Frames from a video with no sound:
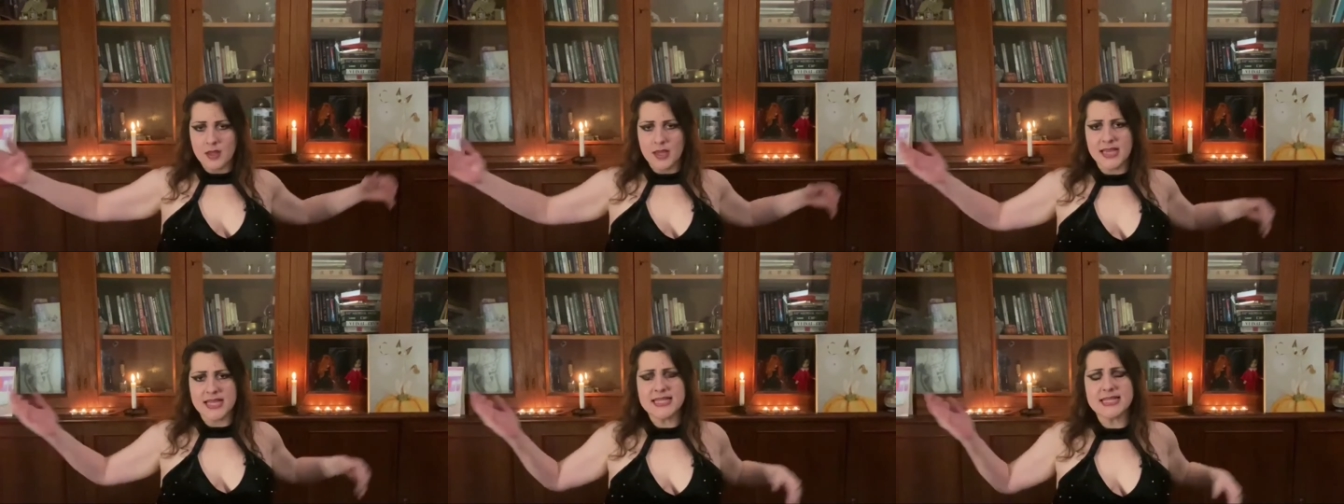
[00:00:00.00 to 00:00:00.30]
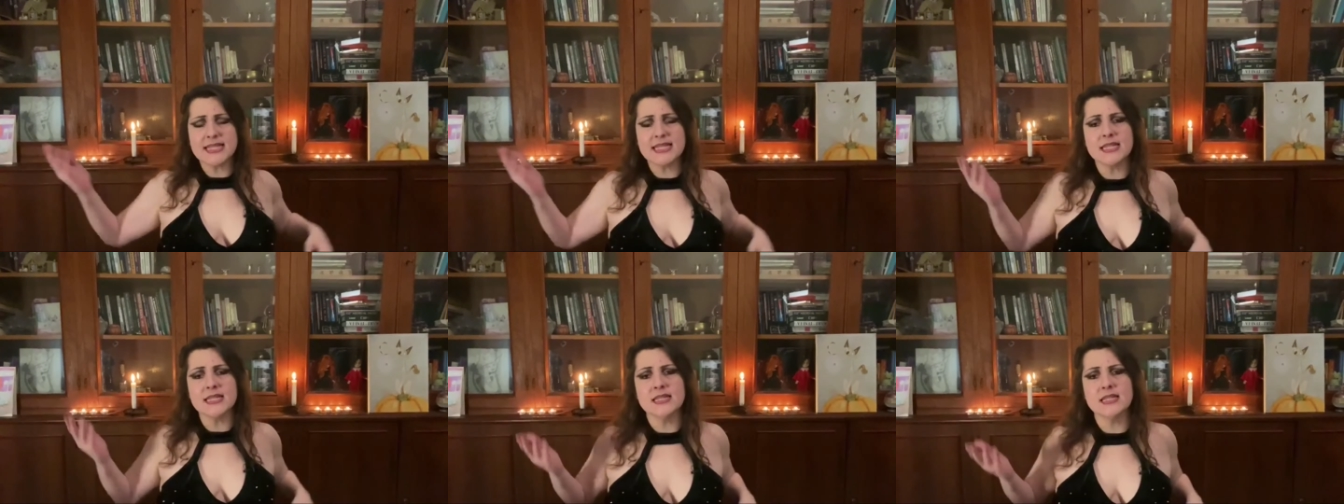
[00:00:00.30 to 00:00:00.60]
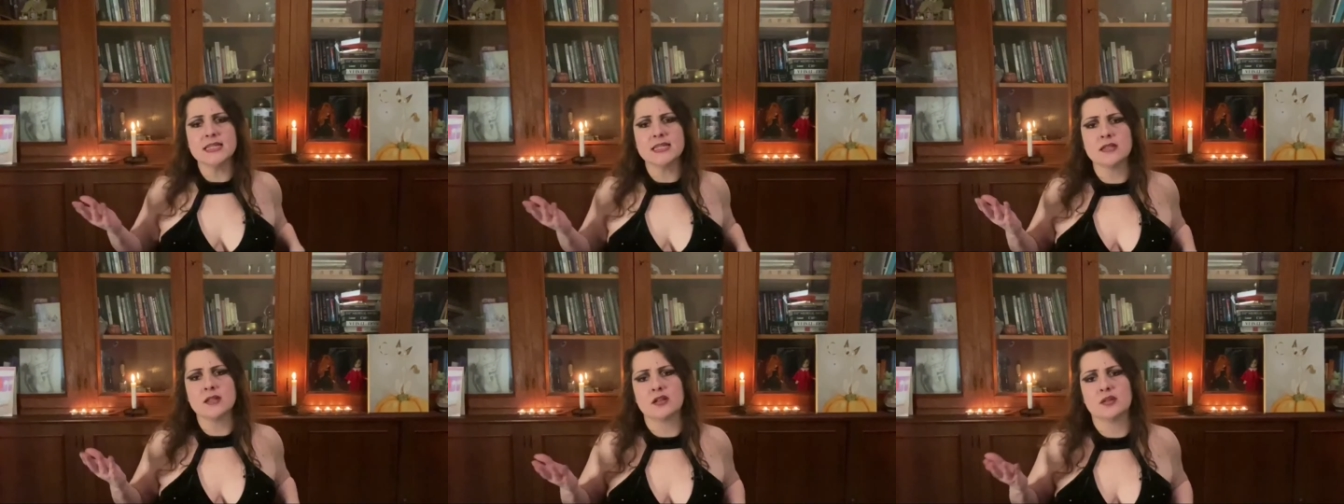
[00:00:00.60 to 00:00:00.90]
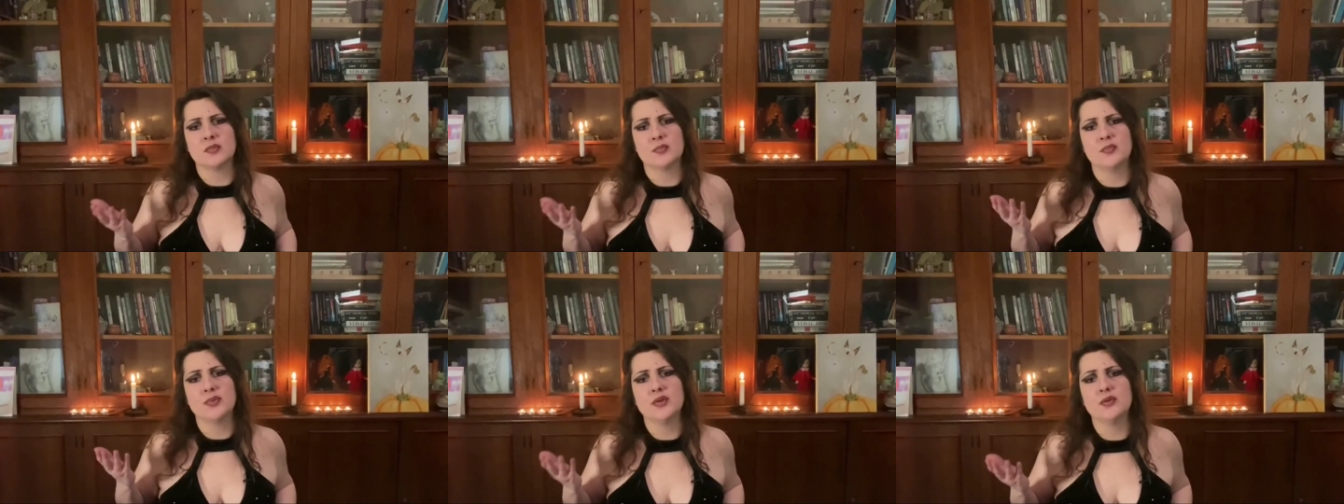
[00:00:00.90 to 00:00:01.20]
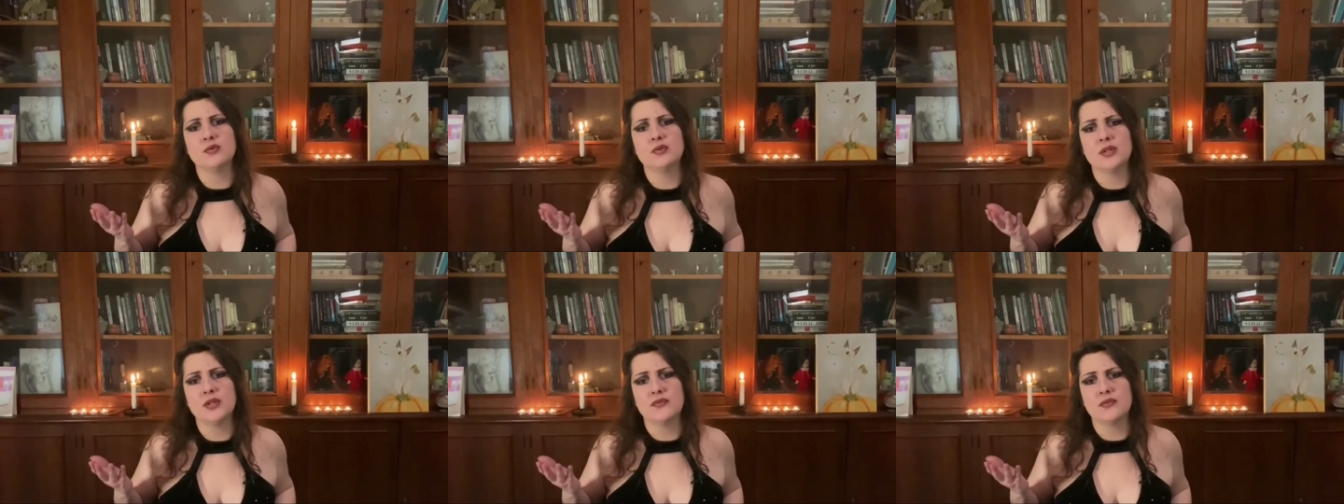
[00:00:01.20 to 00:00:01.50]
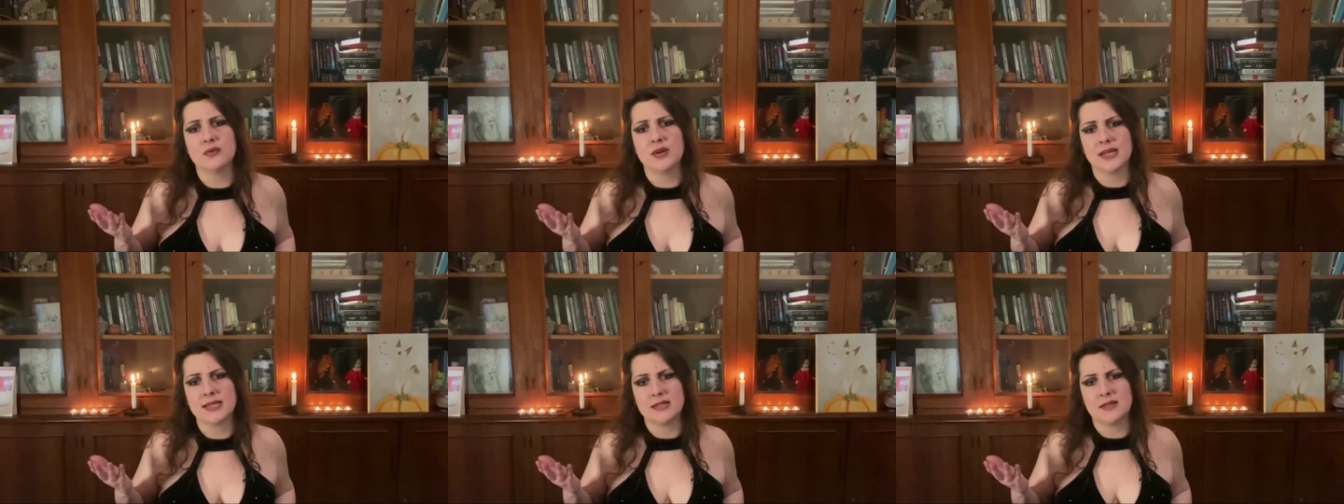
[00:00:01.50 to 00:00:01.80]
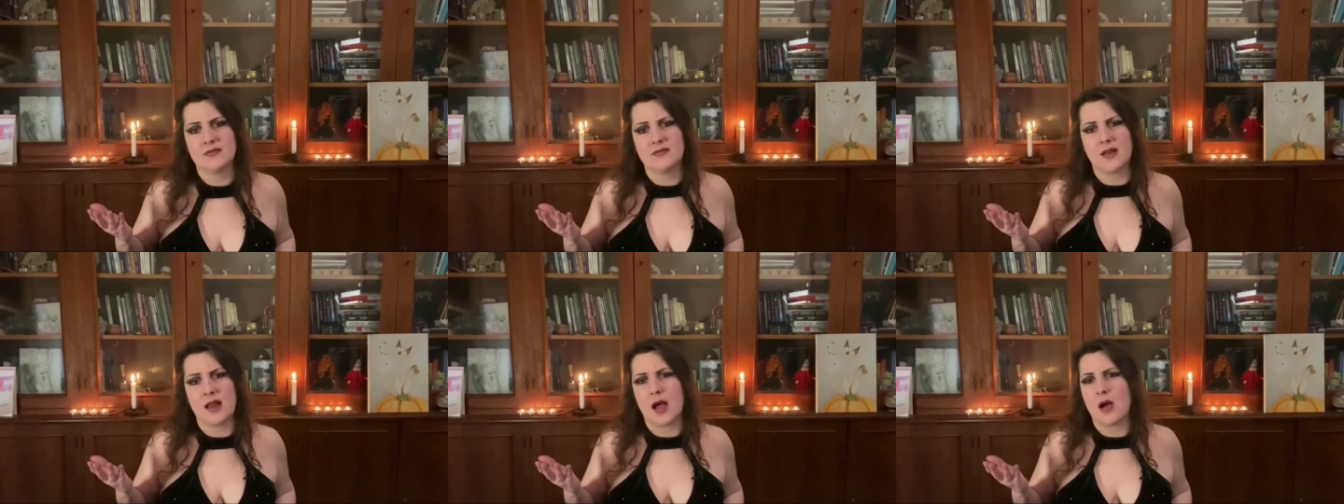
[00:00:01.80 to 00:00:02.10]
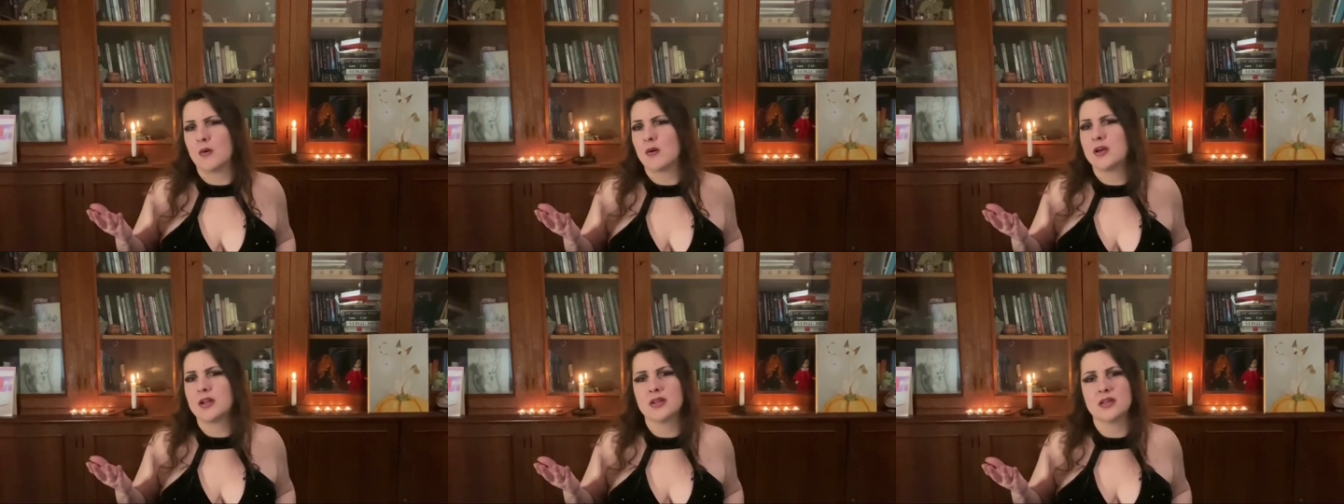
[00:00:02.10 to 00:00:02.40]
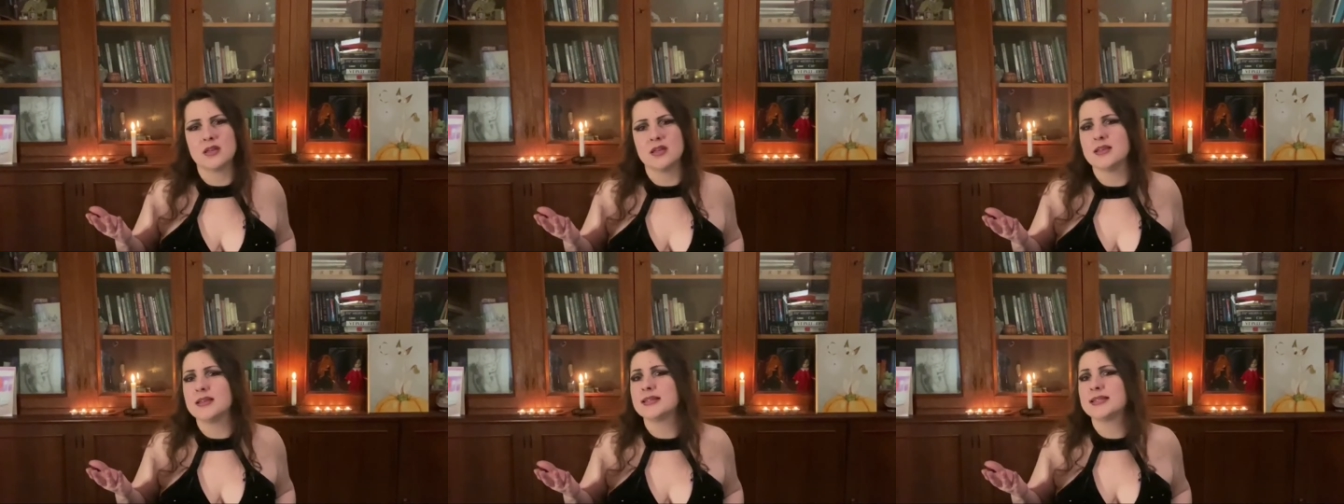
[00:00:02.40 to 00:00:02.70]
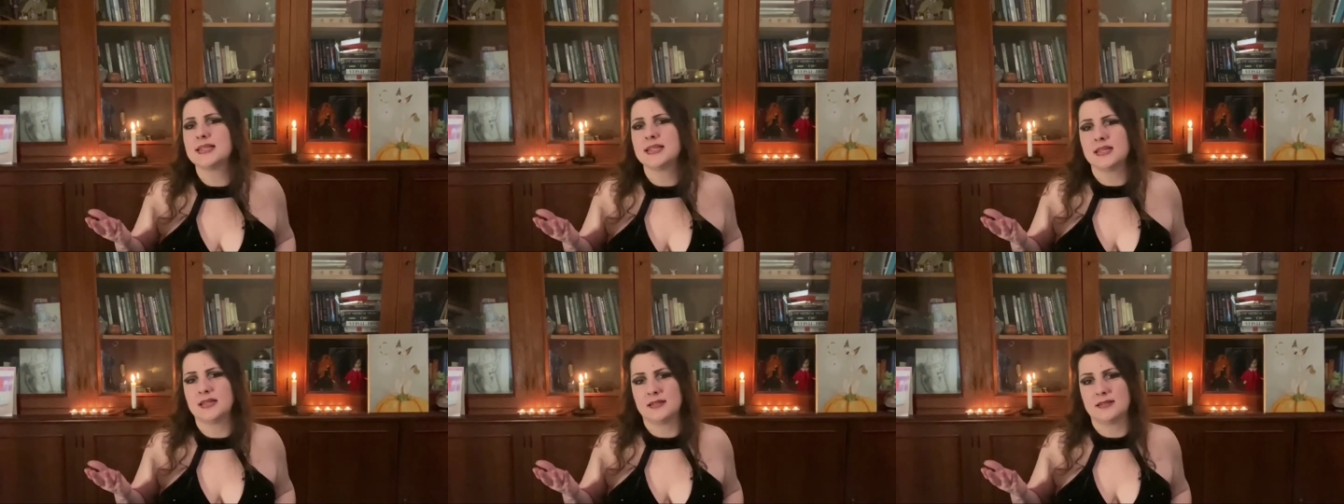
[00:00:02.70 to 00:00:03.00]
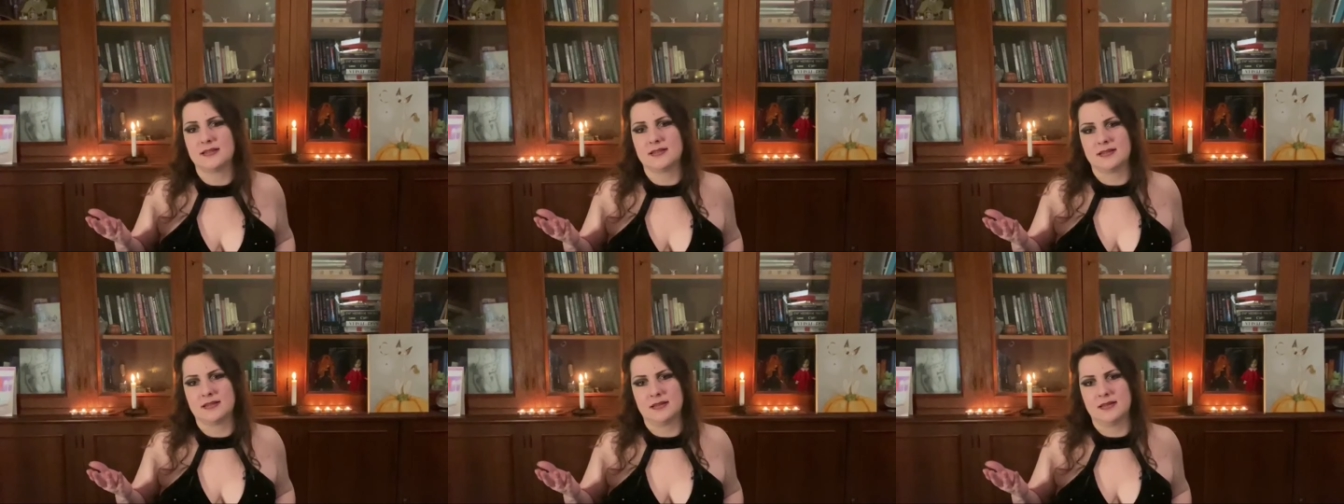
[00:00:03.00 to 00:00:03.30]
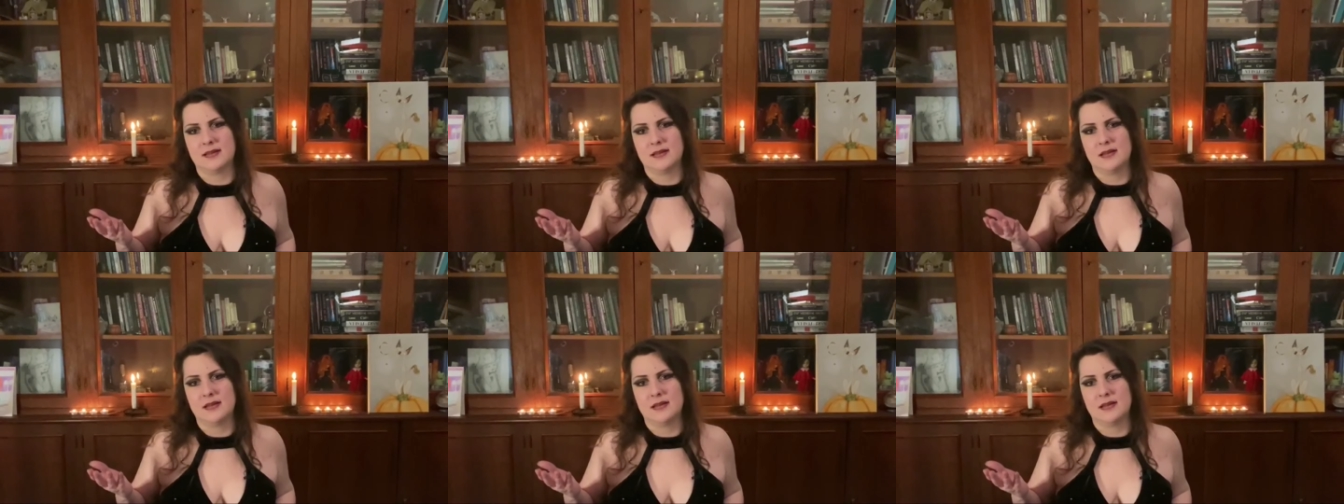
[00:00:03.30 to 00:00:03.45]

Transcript: A seed is not beautiful as a flower, is it?